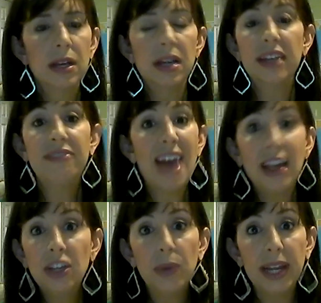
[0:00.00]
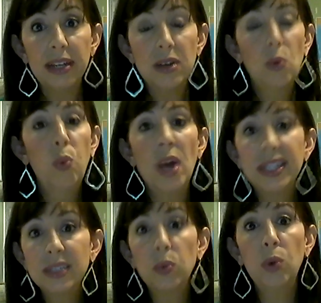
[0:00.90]
Evaluate
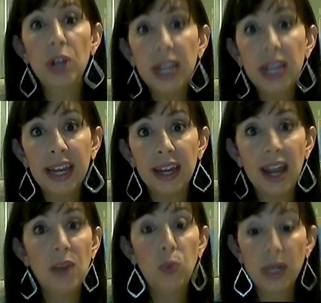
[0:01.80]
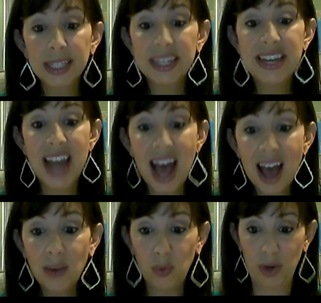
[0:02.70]
what's working and what's
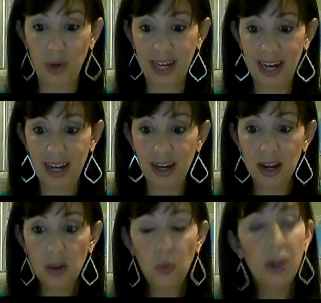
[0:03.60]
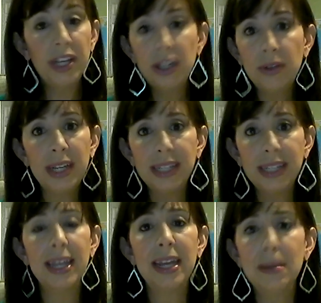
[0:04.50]
not working. What do you need
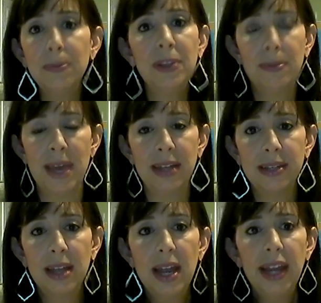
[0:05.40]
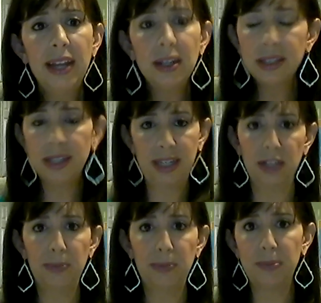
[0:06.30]
to implement? Here's the
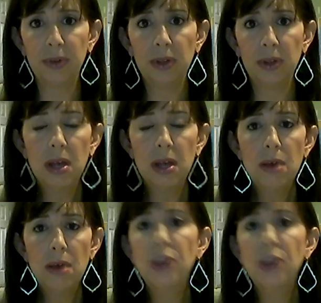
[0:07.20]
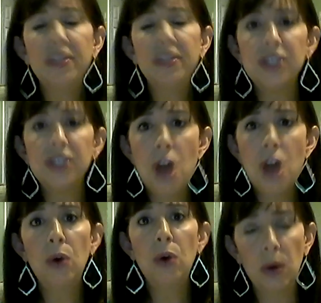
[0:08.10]
deal, people. Most of us
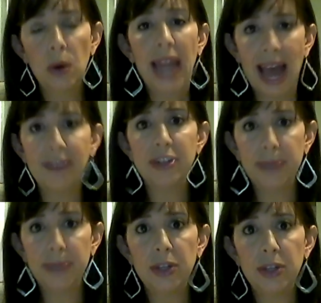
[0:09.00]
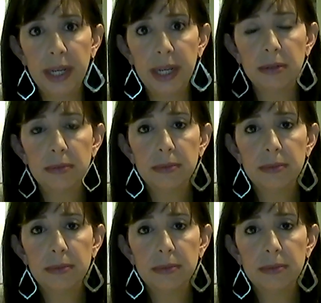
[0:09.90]
know what we have to be doing.